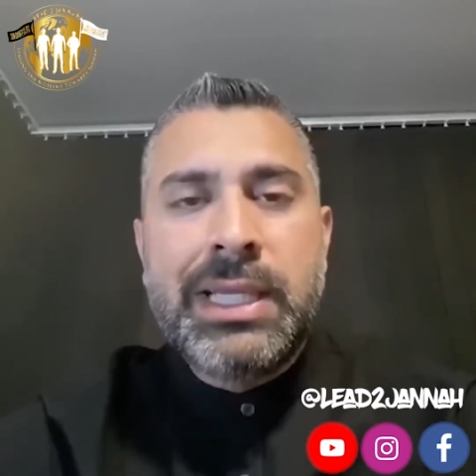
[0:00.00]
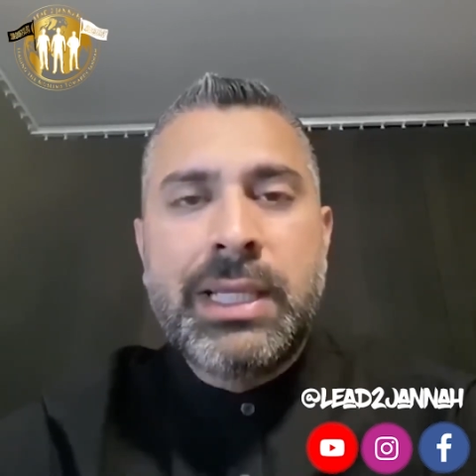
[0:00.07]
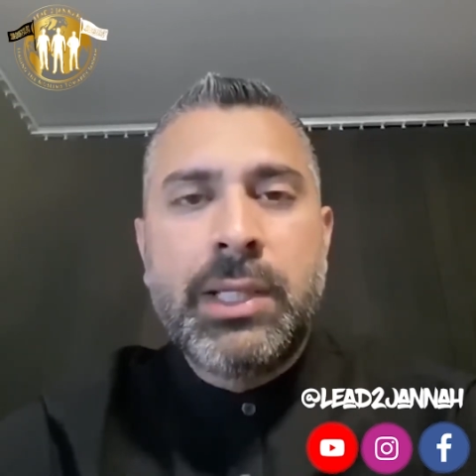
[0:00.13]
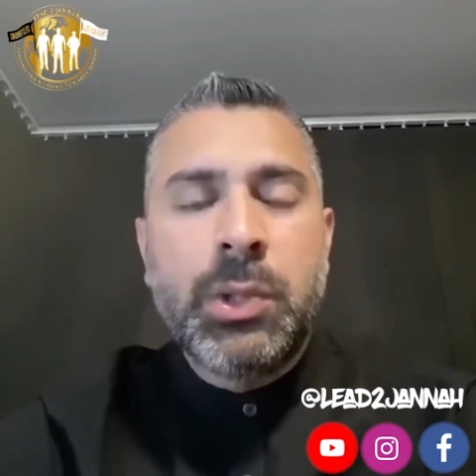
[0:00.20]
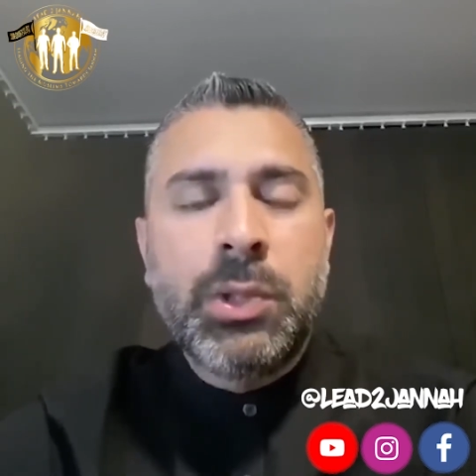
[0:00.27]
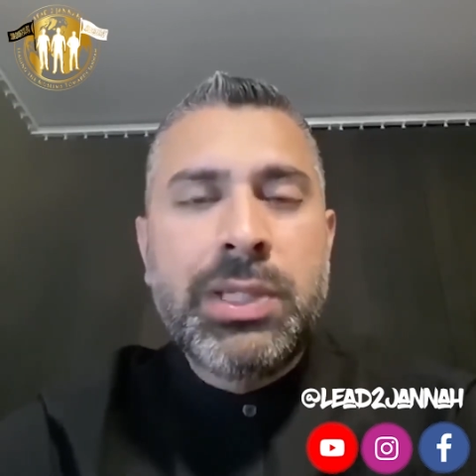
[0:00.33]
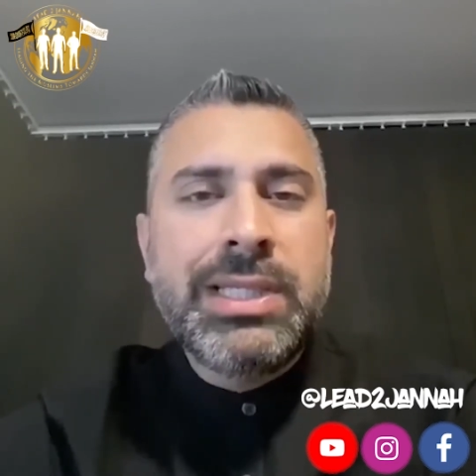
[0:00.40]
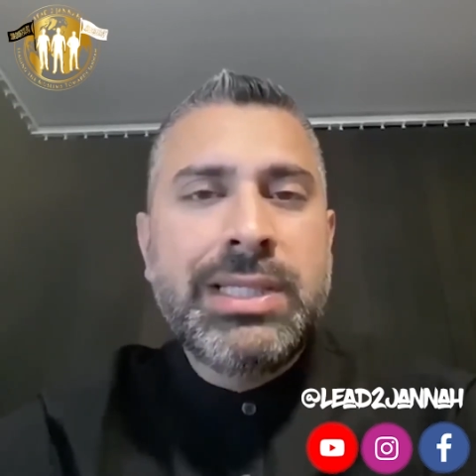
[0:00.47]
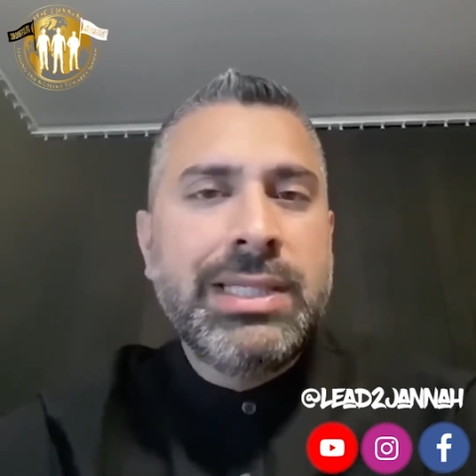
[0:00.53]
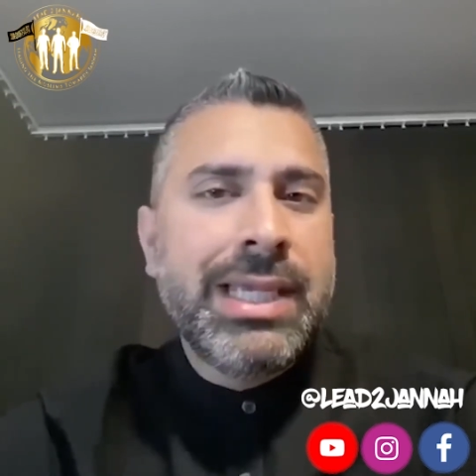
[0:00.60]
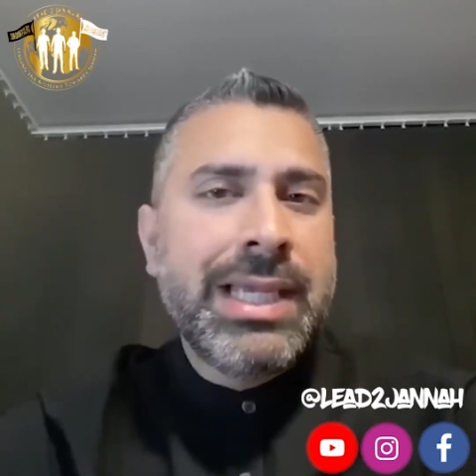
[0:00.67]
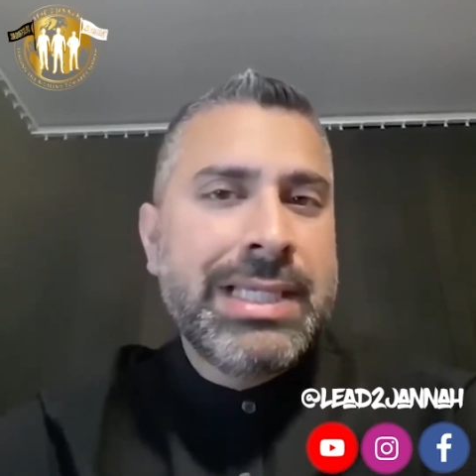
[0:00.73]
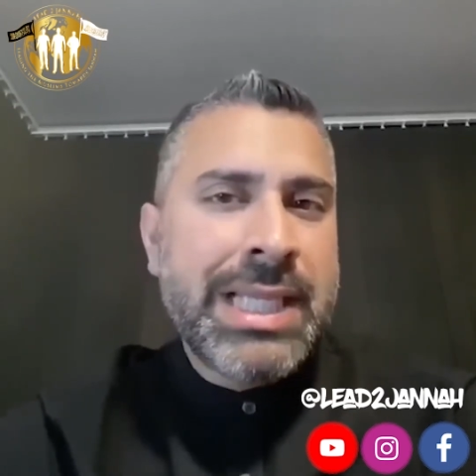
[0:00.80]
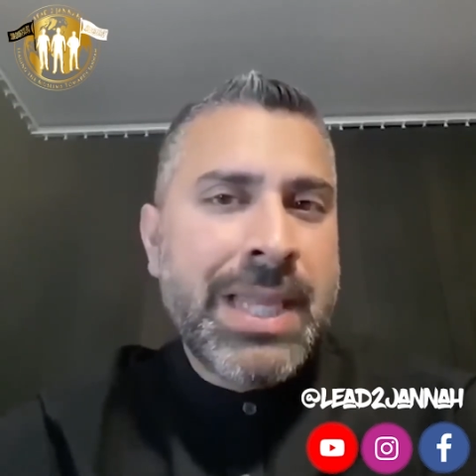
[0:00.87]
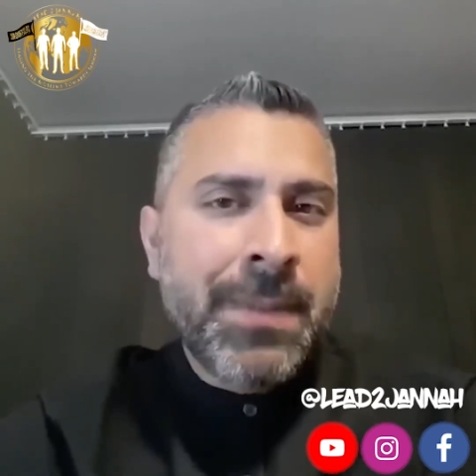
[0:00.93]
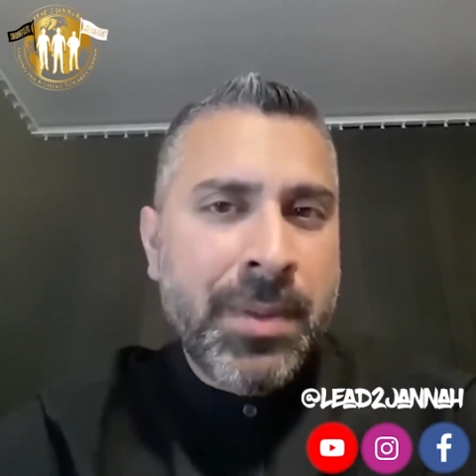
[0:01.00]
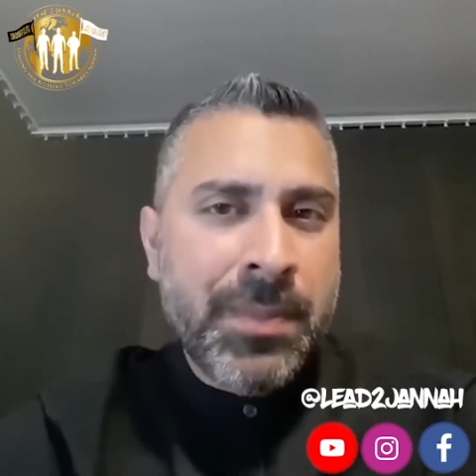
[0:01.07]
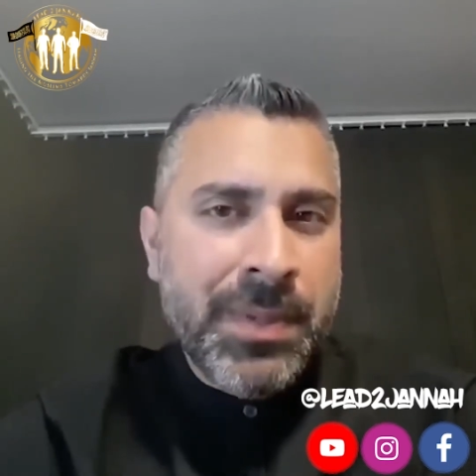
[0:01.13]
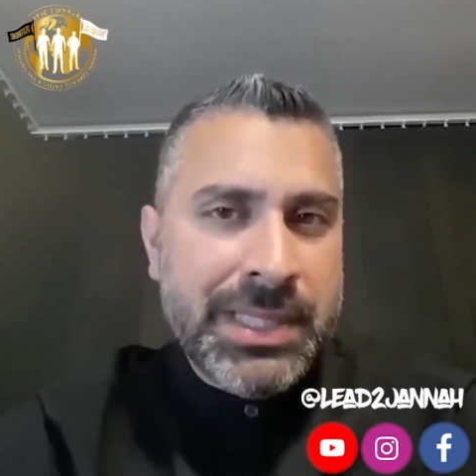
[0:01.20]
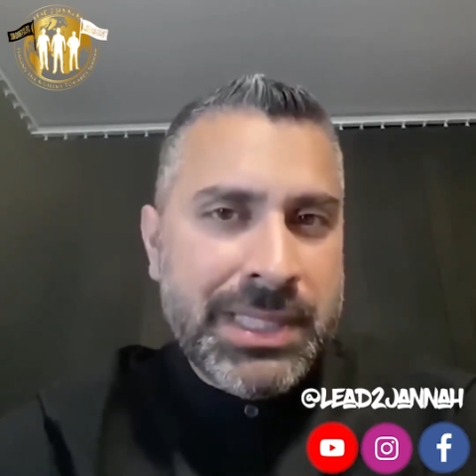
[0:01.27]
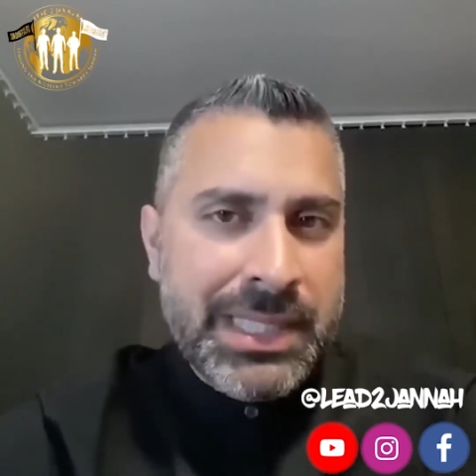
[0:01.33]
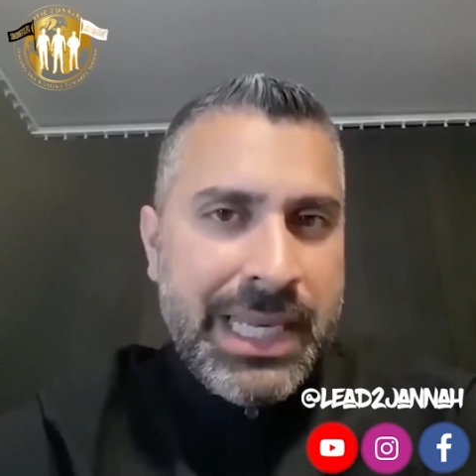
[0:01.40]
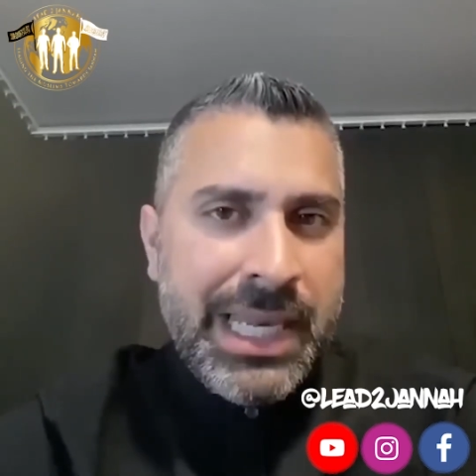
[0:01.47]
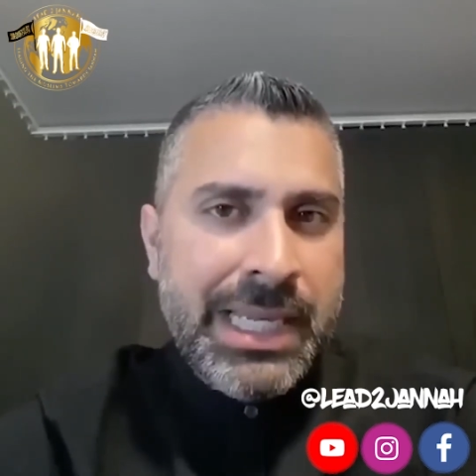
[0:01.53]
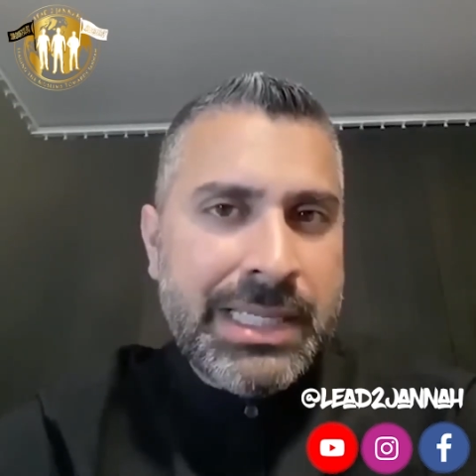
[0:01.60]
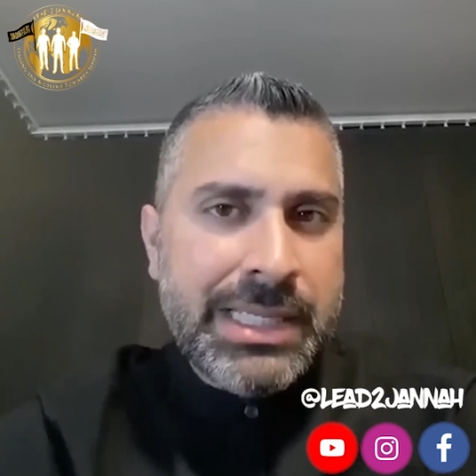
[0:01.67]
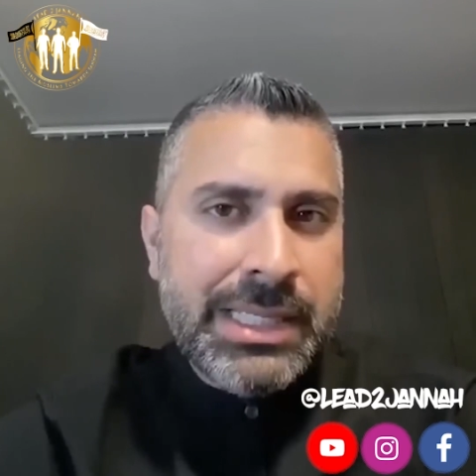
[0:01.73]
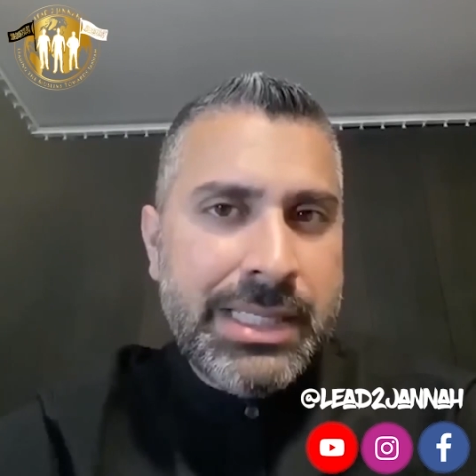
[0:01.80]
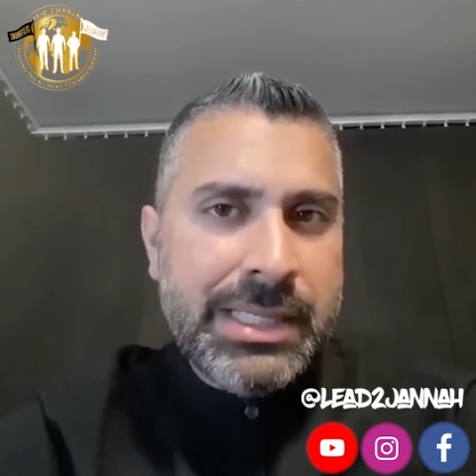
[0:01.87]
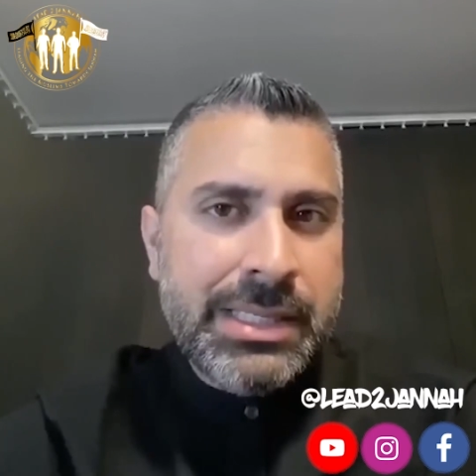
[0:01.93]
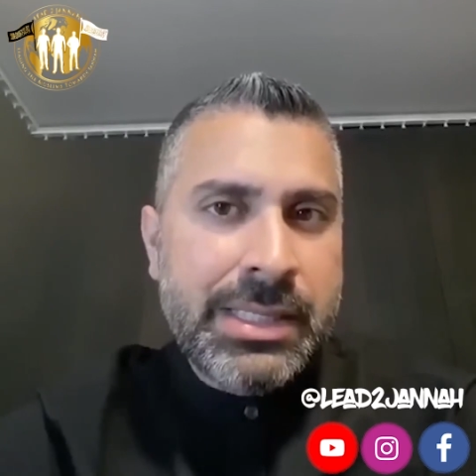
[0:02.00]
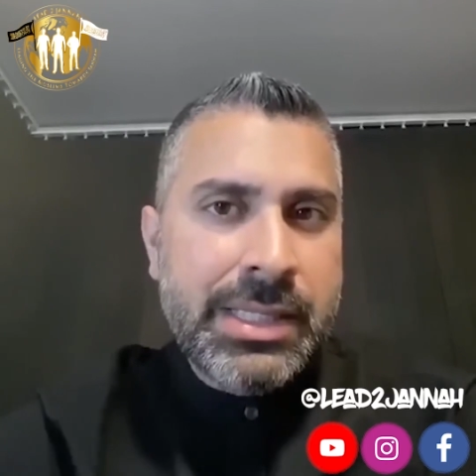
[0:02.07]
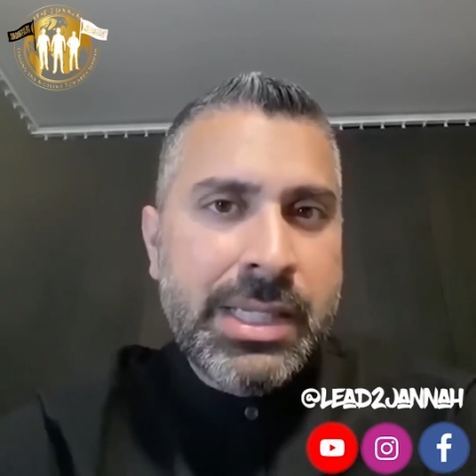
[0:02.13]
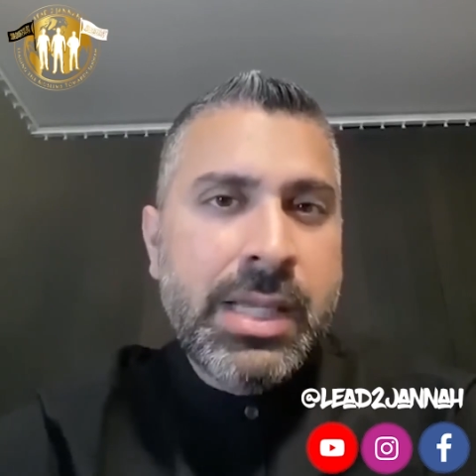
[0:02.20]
and holistic Islamic personalities